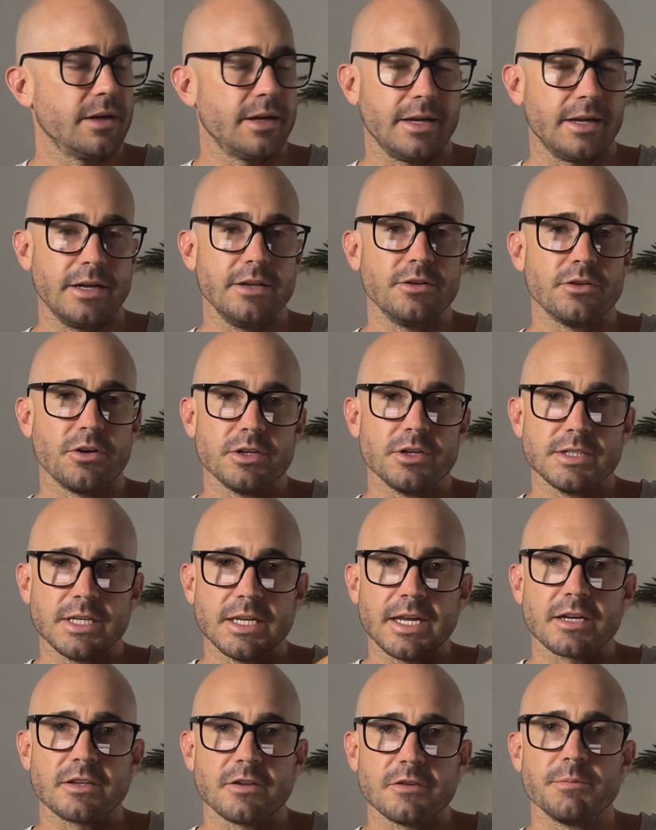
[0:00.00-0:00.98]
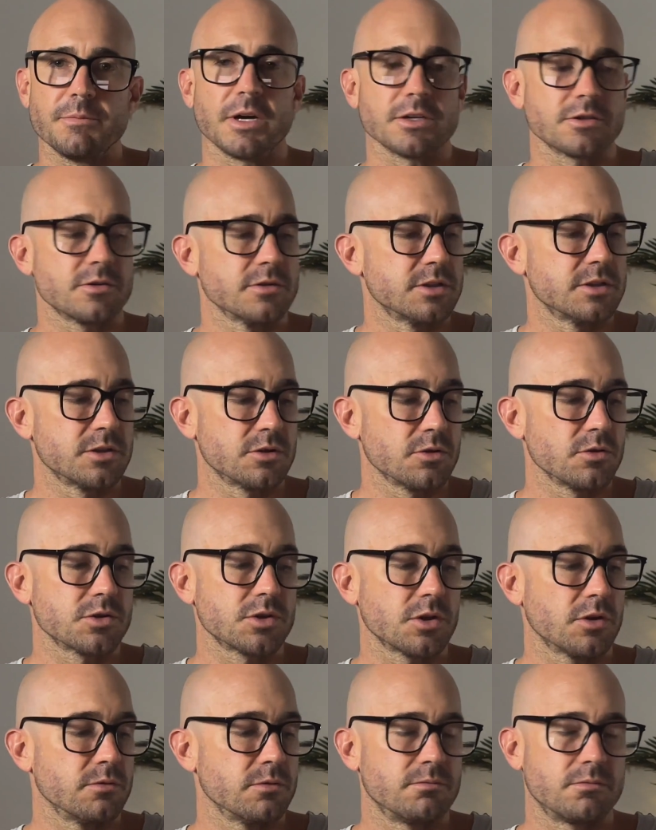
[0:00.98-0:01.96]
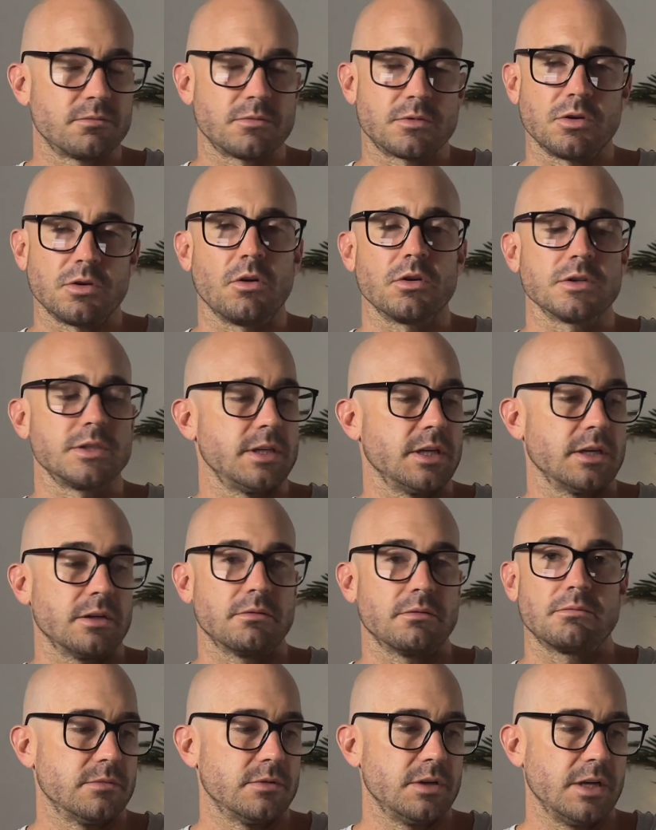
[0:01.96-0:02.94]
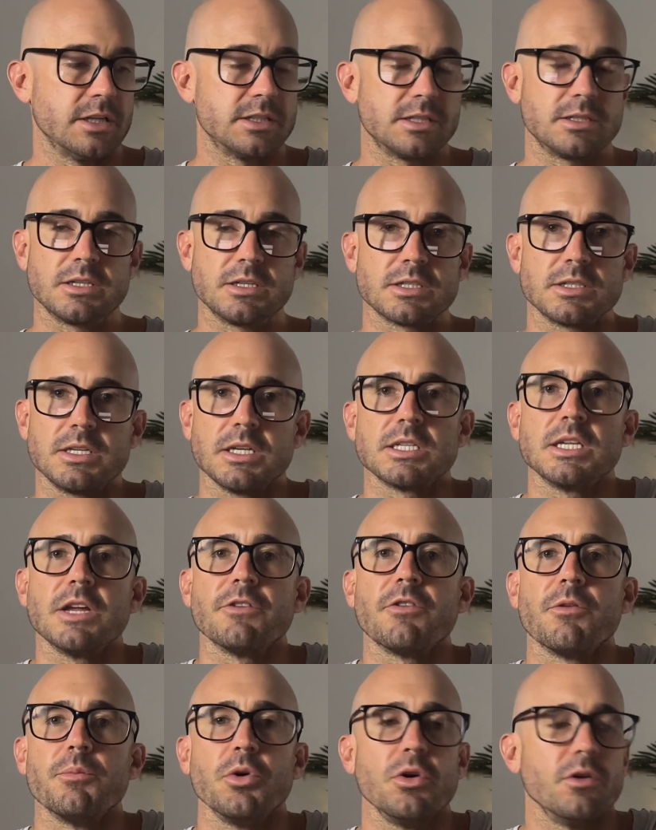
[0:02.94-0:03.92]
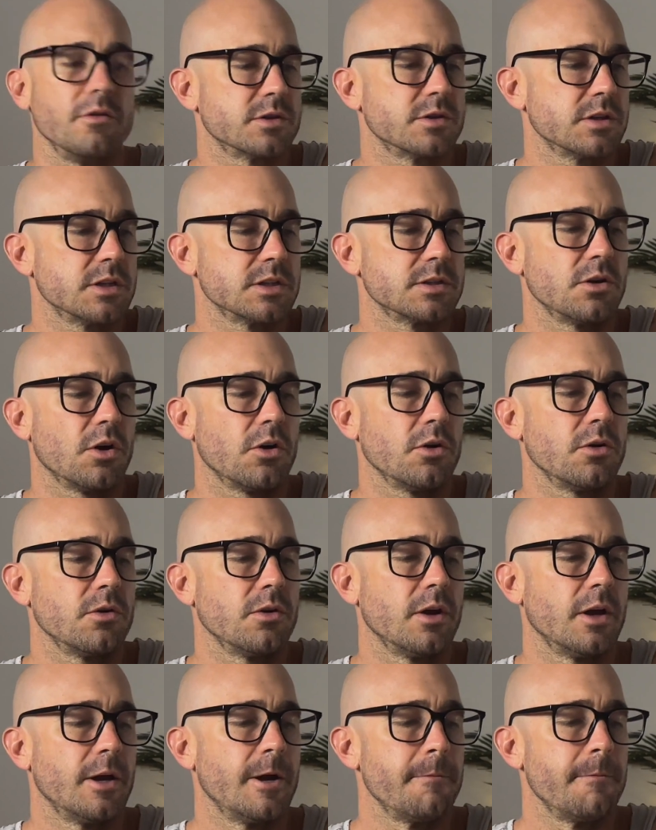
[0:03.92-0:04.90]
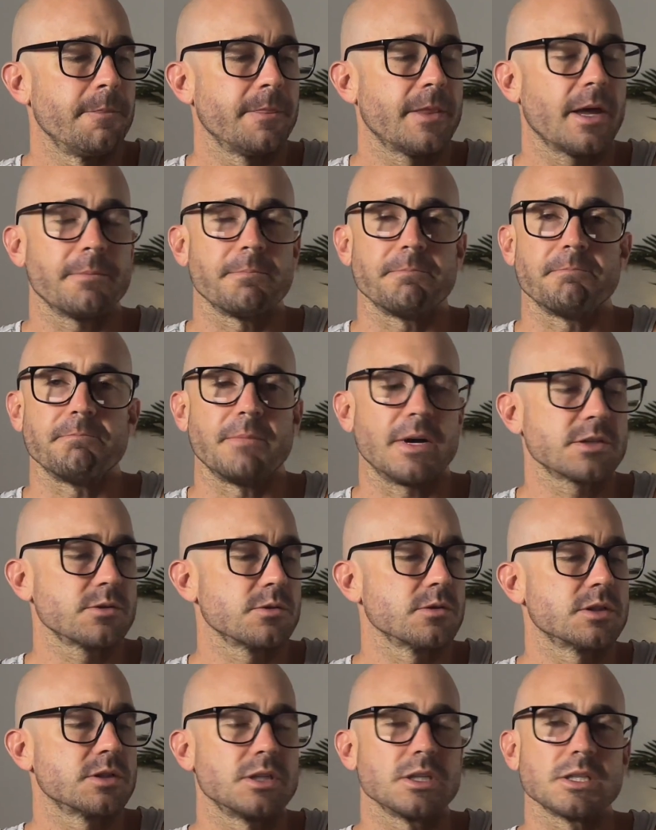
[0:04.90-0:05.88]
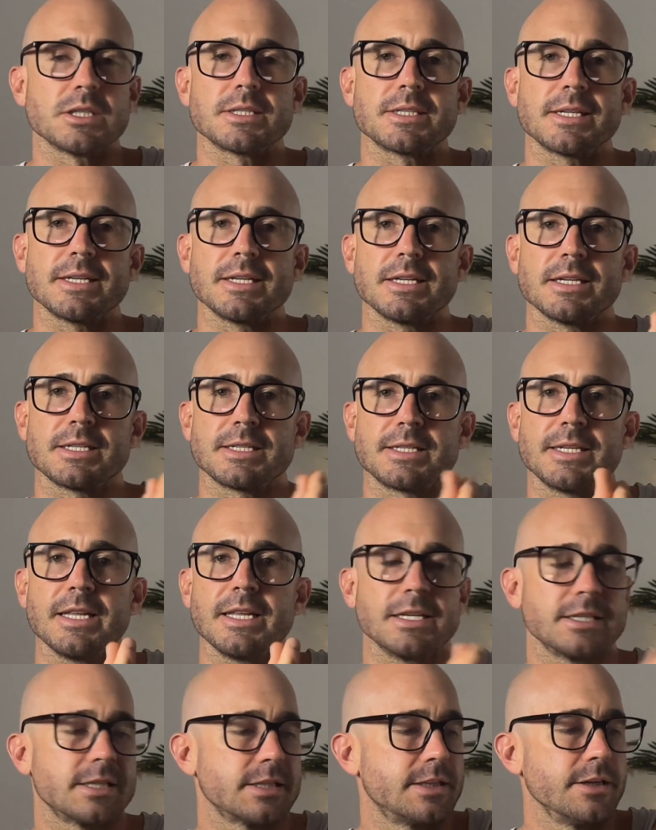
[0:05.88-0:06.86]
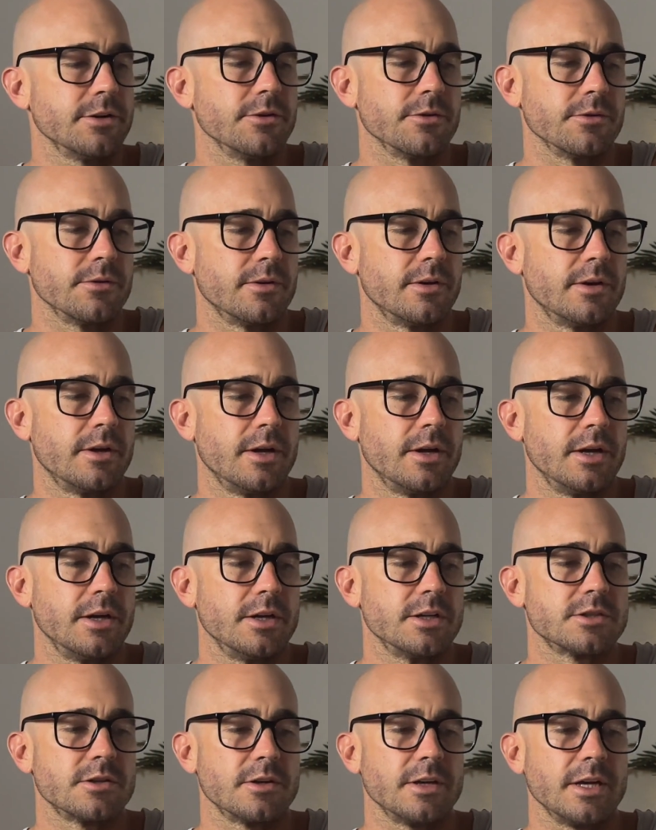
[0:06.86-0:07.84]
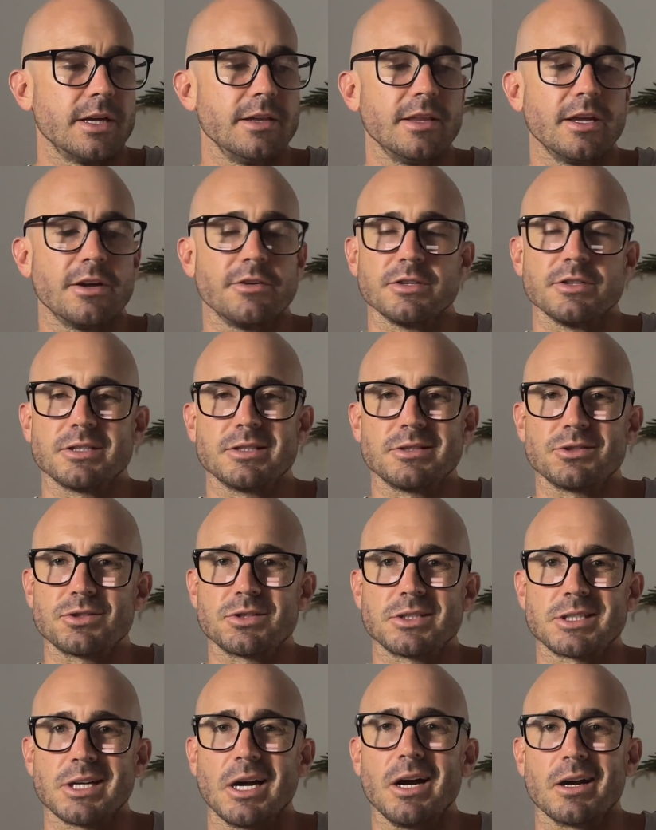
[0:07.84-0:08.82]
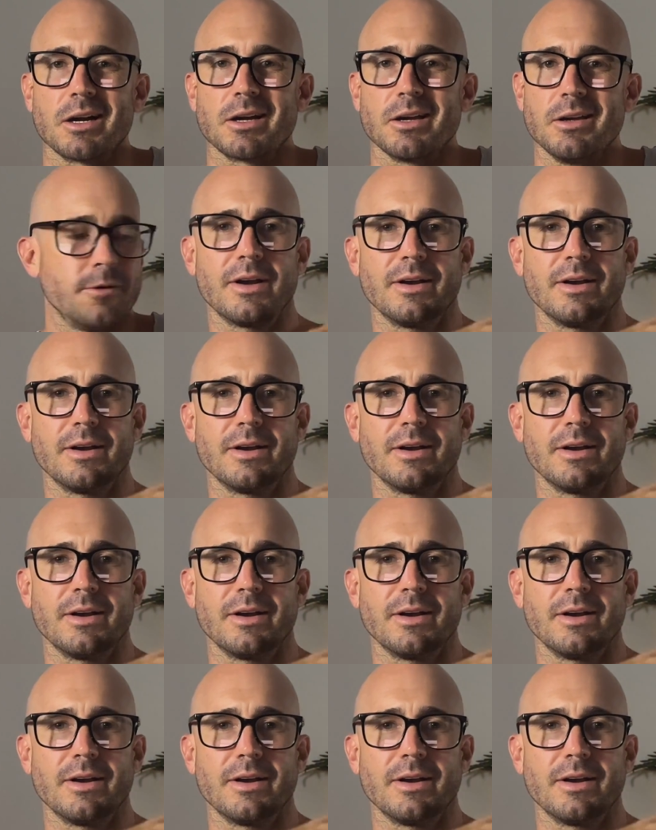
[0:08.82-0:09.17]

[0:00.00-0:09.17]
in those inactive muscles is also toxic. It's never moved. So that muscle's just sitting still. So in there is junk.